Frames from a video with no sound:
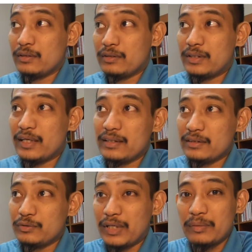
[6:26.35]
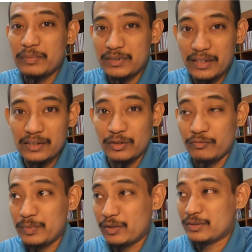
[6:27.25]
That you can be jealous
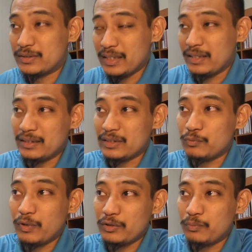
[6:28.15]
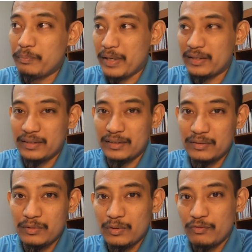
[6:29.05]
of, because that is where you bank
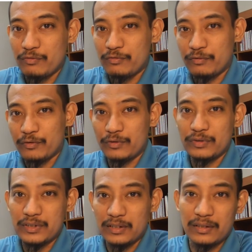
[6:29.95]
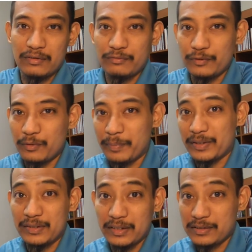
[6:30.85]
in for your Jannah, for your
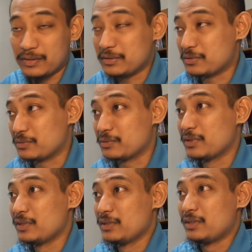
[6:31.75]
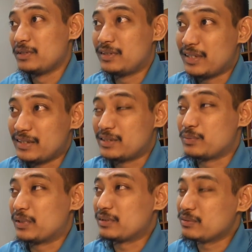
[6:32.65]
paradise, right? So that is
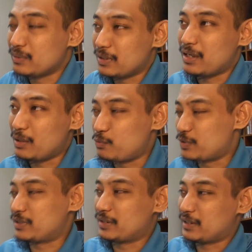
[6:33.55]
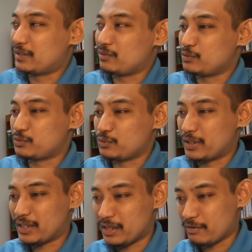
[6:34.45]
what, oh, I wish I can also
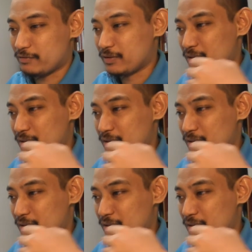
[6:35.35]
have.